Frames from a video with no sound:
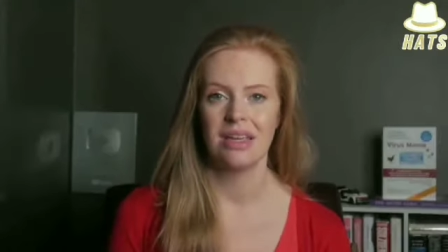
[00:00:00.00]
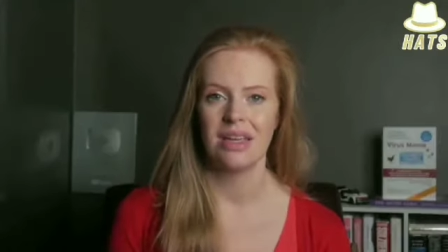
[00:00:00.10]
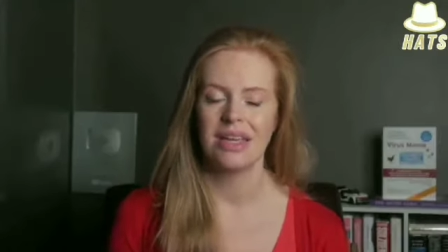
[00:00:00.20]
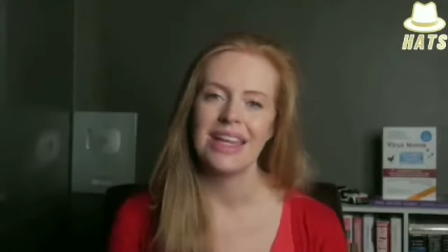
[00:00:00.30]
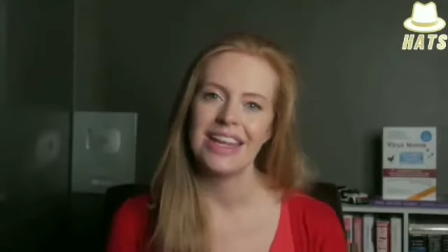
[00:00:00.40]

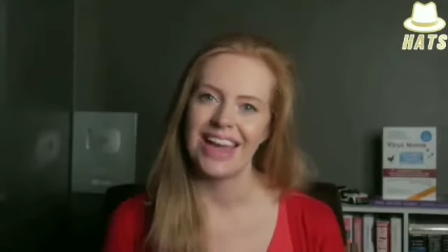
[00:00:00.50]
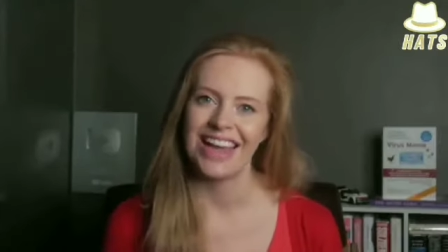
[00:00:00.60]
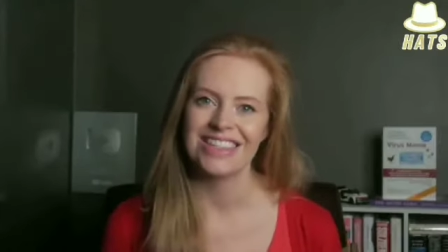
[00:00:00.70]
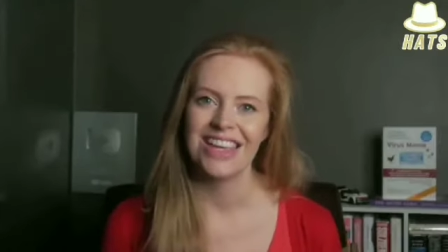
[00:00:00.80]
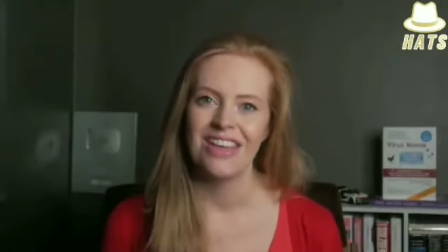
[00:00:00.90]
In any
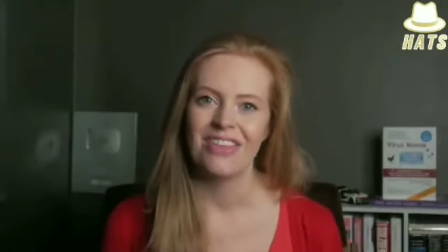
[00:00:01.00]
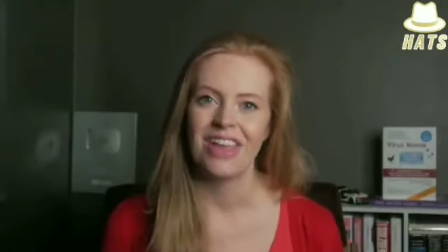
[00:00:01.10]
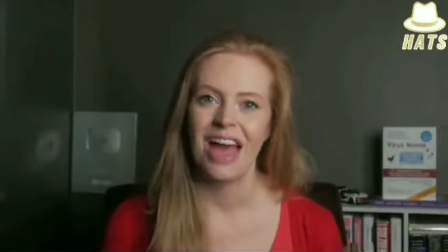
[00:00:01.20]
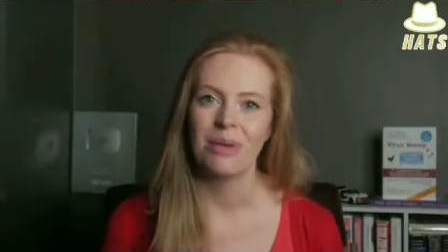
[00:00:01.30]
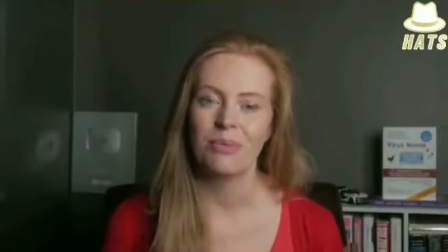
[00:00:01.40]
case,
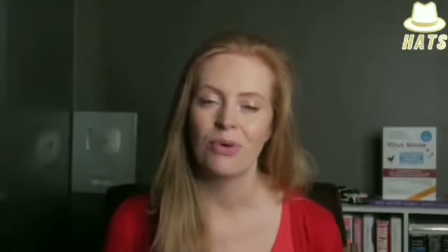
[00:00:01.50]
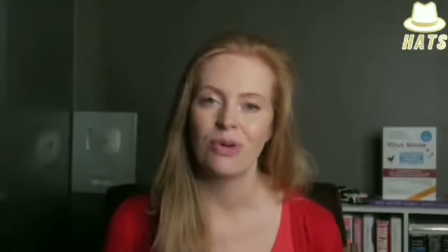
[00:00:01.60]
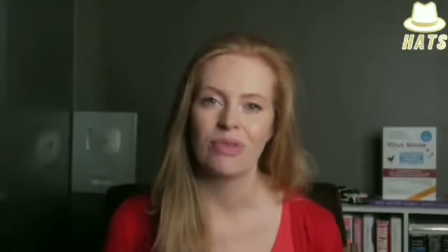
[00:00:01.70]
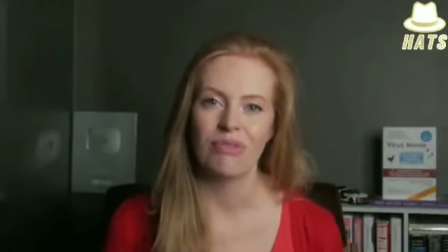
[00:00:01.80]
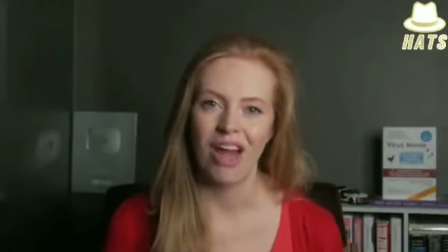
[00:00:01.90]
the
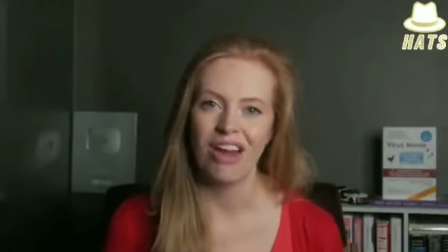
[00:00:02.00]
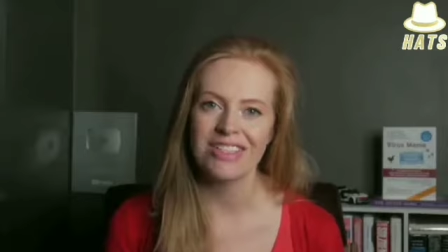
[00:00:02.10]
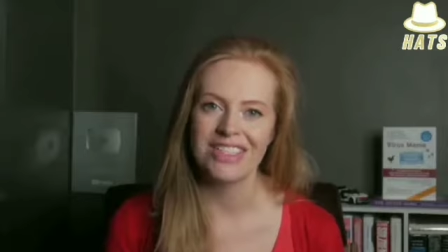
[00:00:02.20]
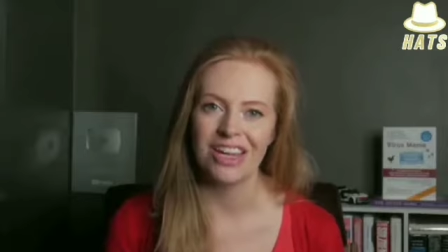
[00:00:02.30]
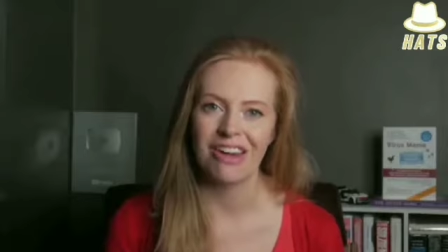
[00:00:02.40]
unproven
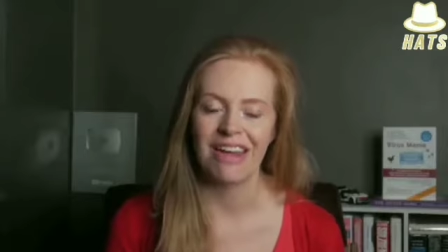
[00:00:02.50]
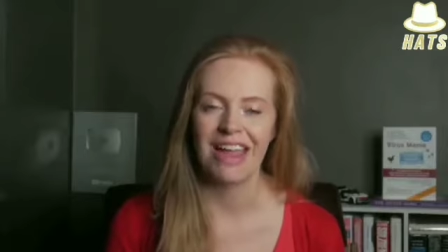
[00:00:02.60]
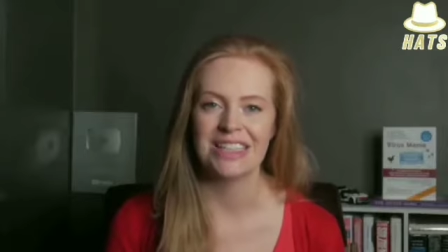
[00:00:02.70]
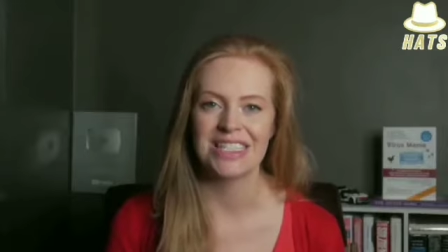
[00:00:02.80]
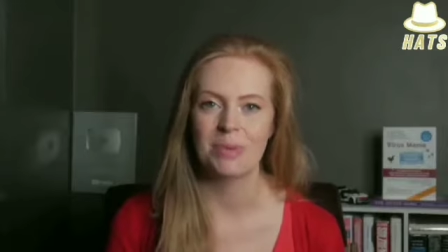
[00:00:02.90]
virus theory
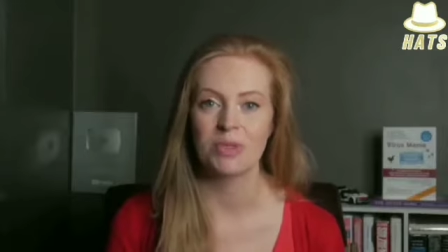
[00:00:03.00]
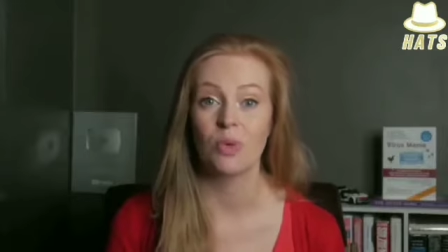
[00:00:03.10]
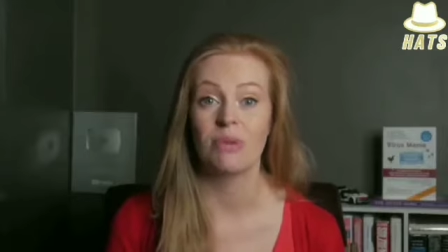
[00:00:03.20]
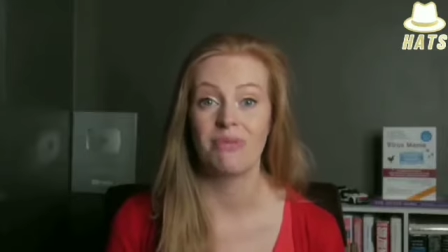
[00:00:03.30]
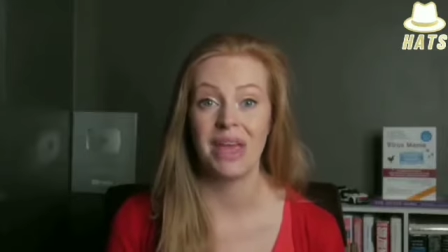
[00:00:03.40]
and
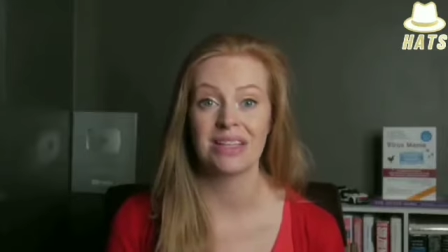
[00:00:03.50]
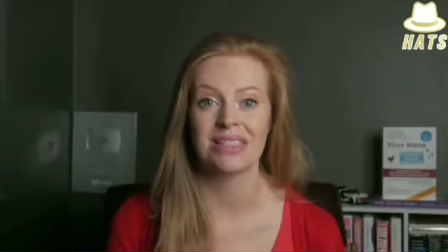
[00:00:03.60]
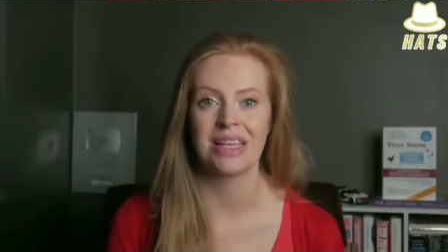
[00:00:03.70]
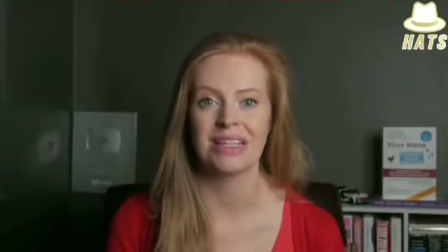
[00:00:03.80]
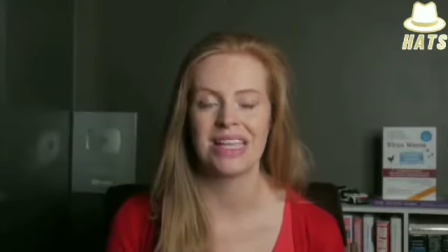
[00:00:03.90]
subsequent
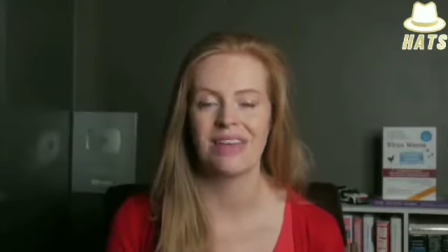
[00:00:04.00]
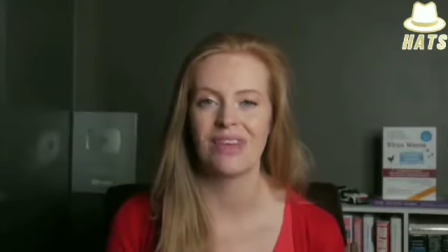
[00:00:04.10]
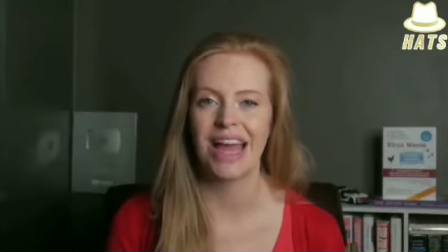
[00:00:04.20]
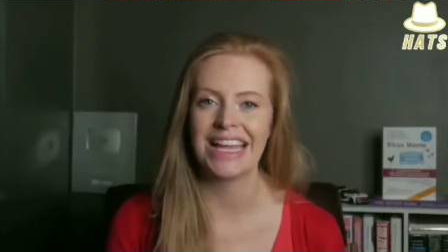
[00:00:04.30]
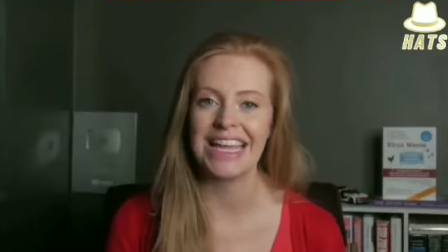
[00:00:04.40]
vaccines have
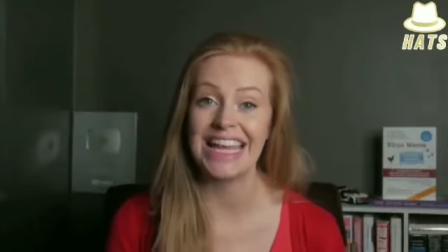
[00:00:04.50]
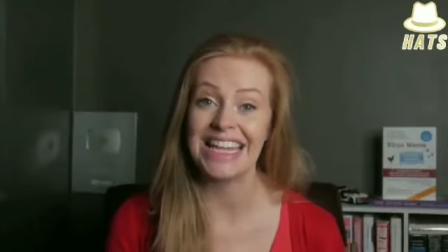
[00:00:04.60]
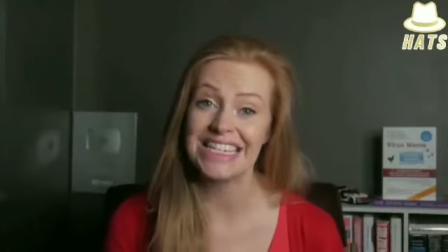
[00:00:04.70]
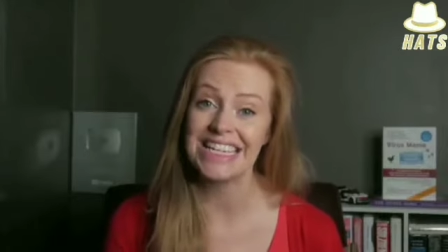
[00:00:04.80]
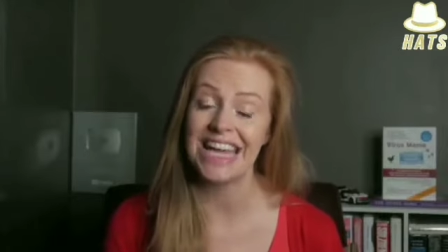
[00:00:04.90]
likely
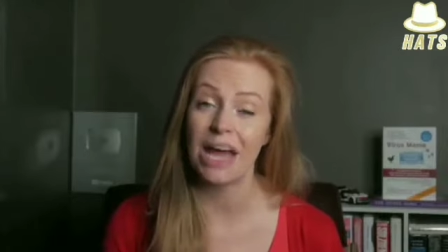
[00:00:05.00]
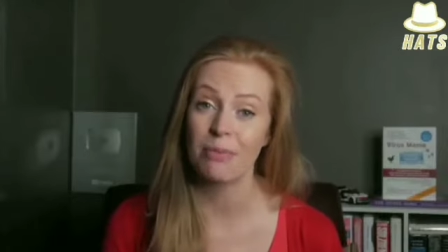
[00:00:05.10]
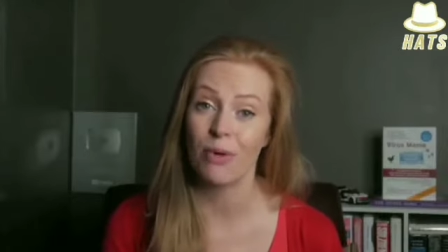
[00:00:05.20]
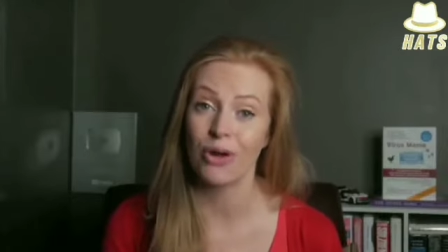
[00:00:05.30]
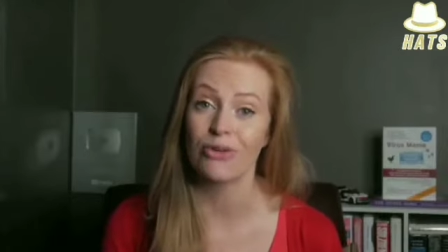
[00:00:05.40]
hindered our
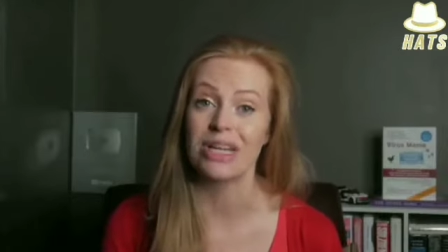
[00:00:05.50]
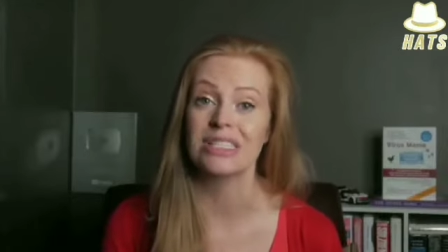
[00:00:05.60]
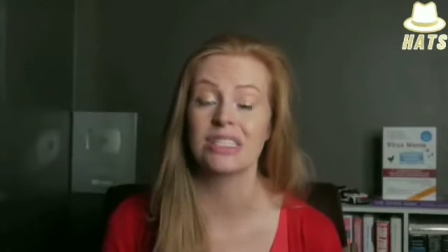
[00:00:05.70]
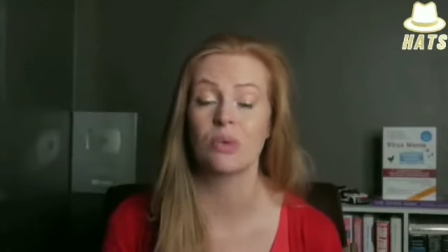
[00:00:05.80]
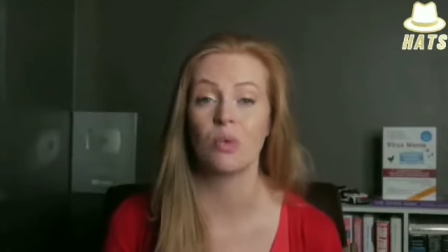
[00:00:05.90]

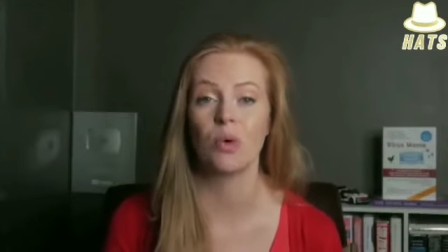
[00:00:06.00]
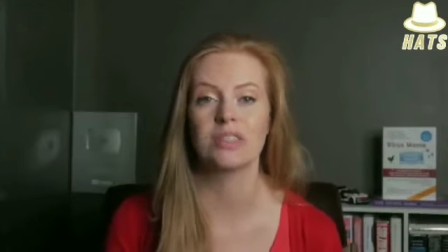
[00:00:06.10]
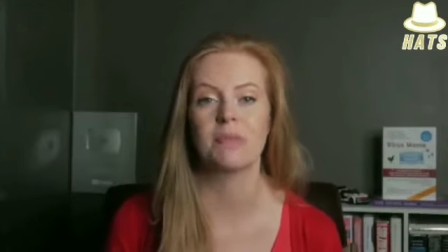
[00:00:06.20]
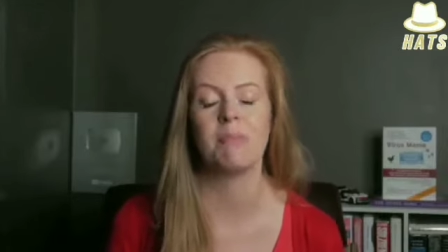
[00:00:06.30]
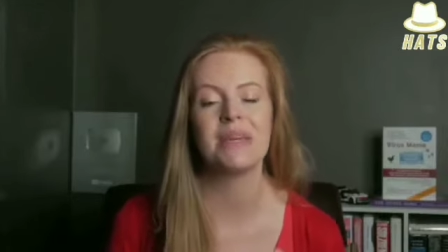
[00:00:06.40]
progress
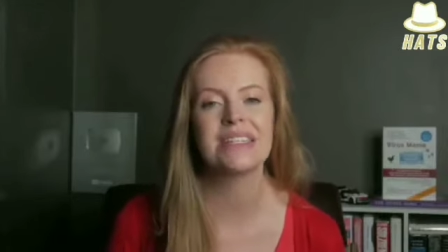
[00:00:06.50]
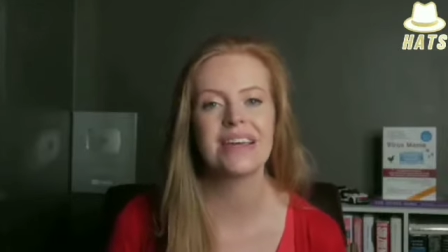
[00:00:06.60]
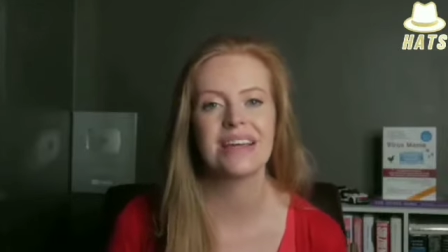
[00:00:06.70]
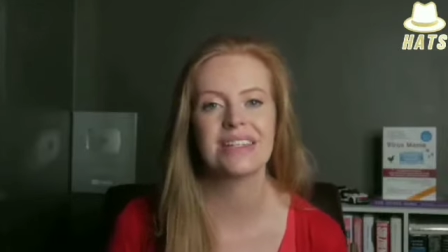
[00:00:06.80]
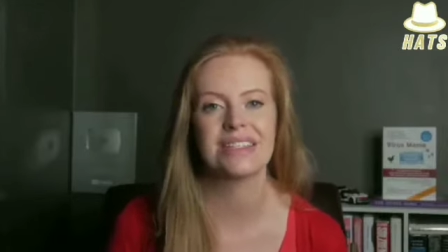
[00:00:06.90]
towards better
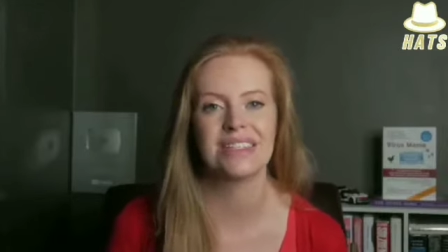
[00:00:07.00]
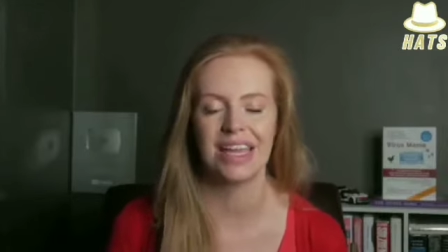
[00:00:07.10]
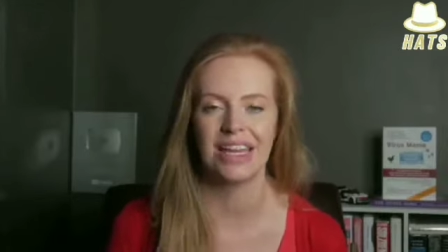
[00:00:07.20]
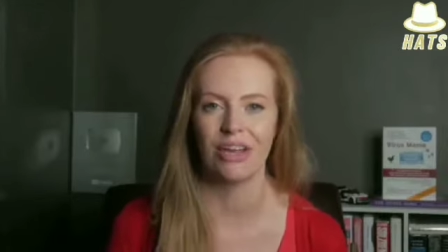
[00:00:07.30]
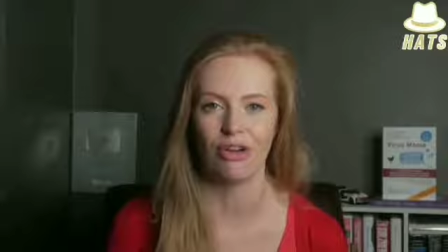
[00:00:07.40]

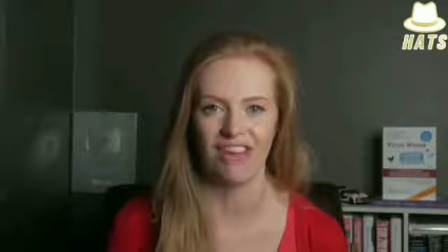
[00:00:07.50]
understanding of